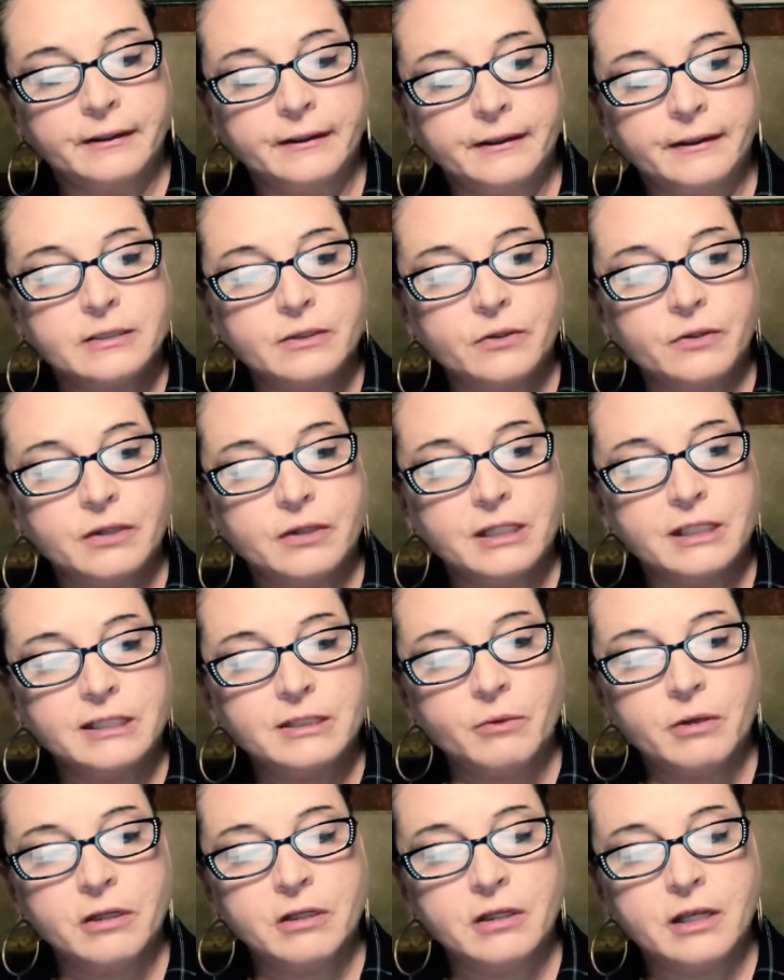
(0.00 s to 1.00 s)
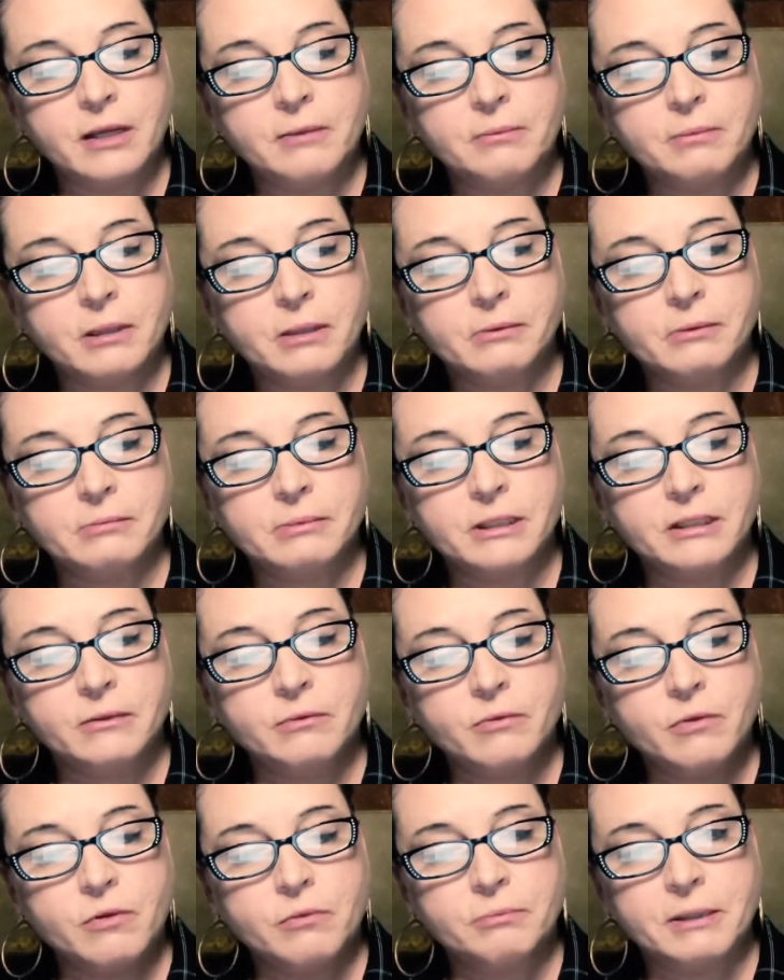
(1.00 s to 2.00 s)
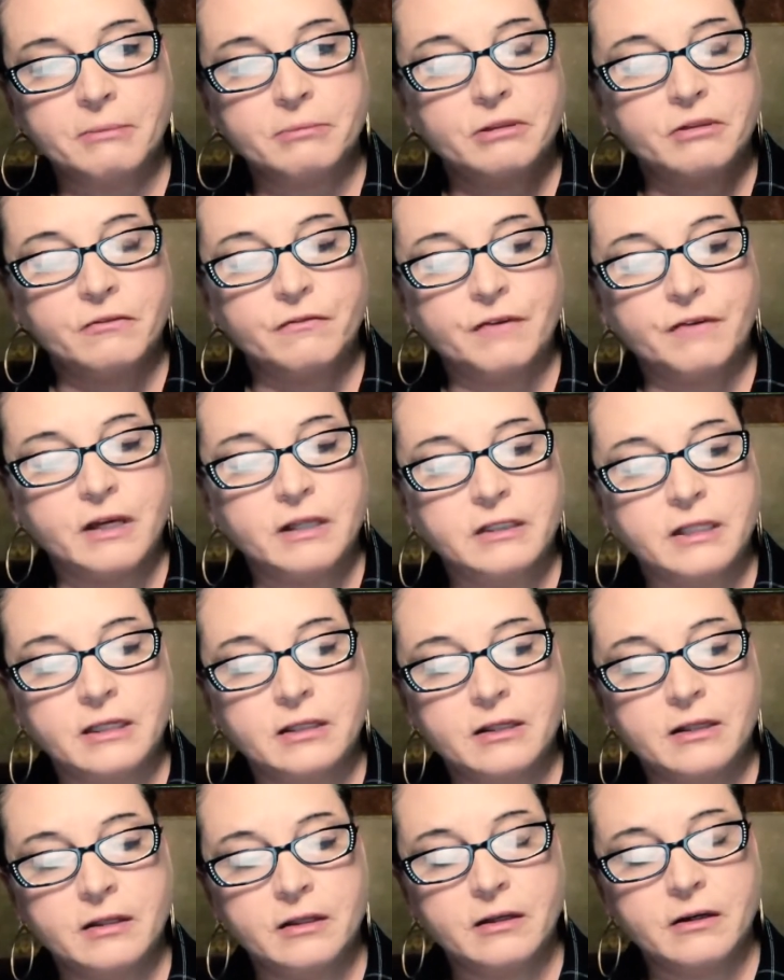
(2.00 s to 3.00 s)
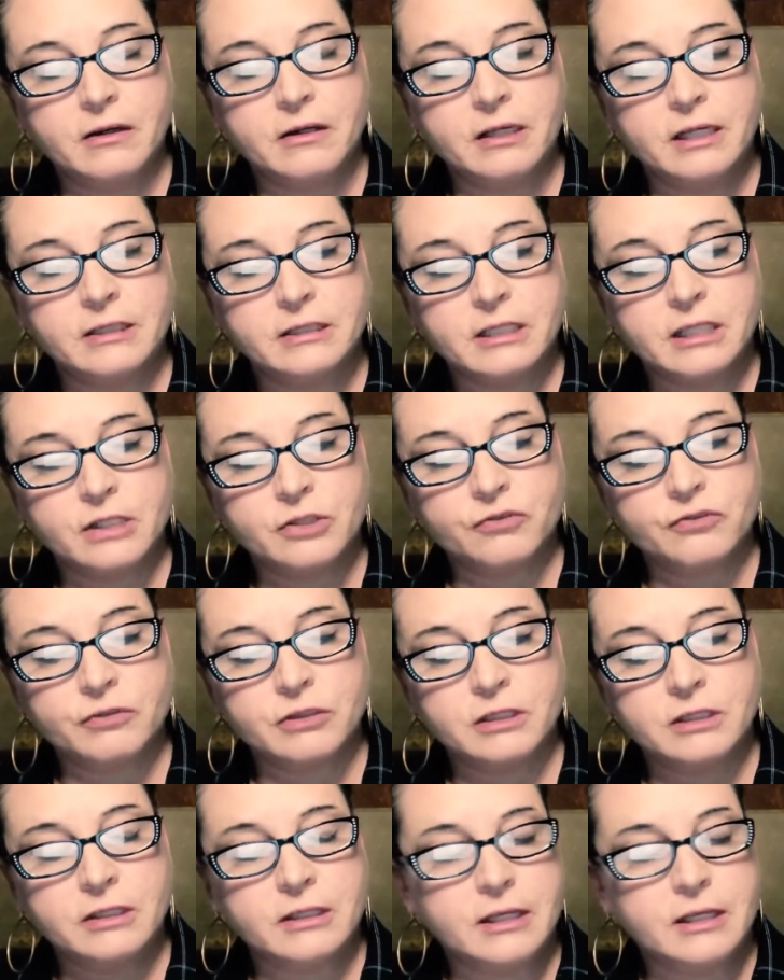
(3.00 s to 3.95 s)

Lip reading: So this one I probably won't be able to find anything on Ancestry